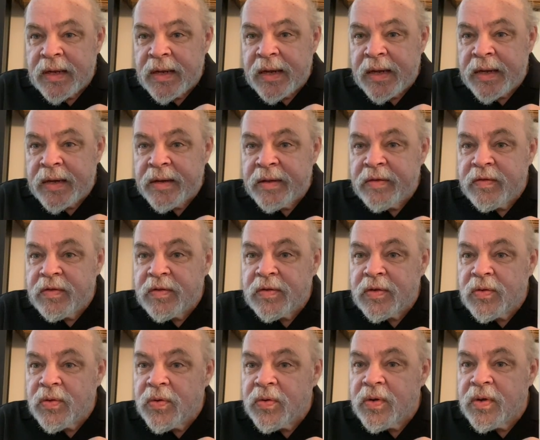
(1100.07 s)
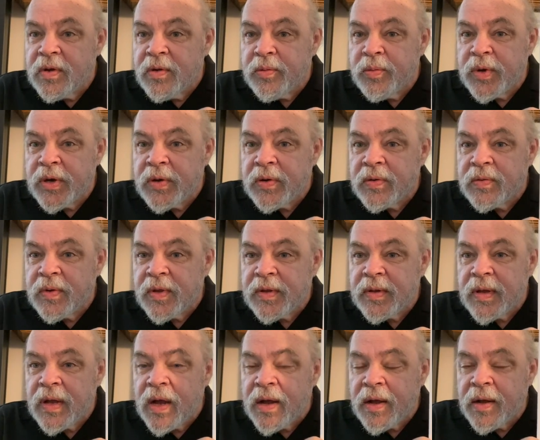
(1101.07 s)
And it's a story about
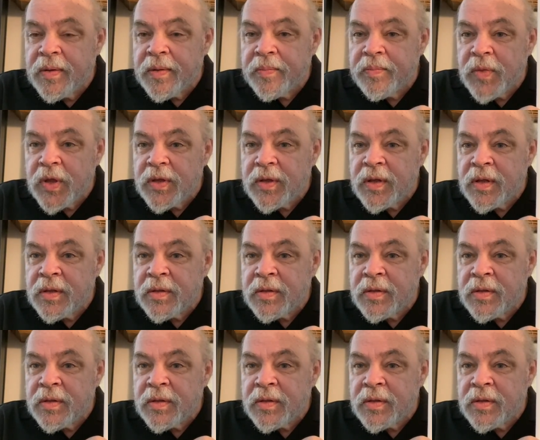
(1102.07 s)
a